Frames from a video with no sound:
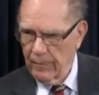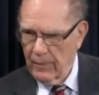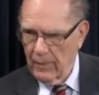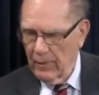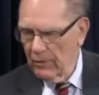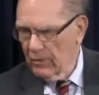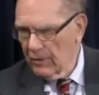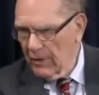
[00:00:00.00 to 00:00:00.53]

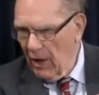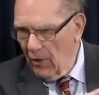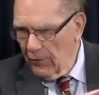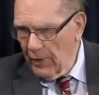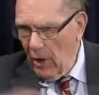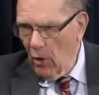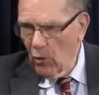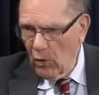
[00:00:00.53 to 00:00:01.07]
This is
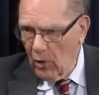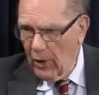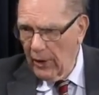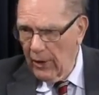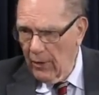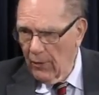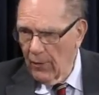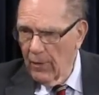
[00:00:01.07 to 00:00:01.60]
now
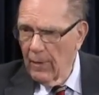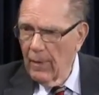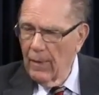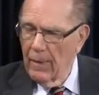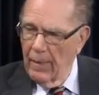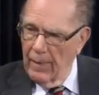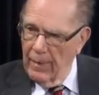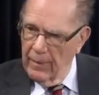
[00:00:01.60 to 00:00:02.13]
clear.
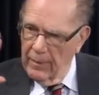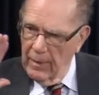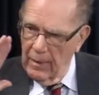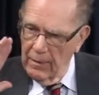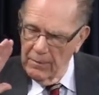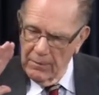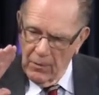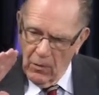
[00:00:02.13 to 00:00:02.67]

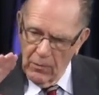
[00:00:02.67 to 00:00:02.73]
The